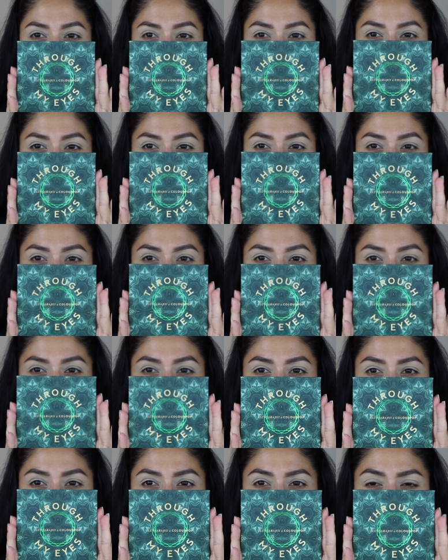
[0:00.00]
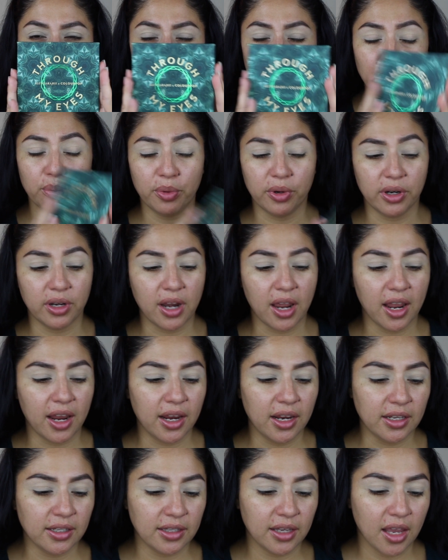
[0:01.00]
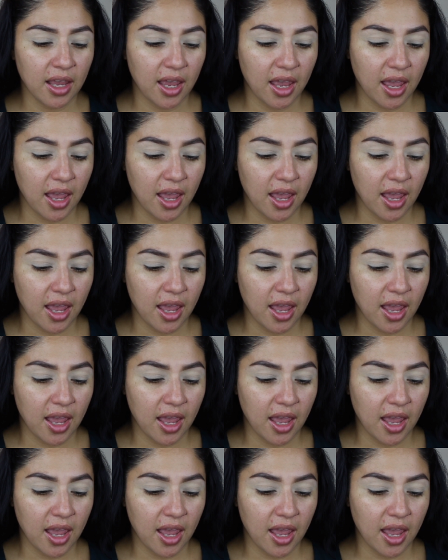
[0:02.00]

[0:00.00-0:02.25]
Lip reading: which I think is super, super nice.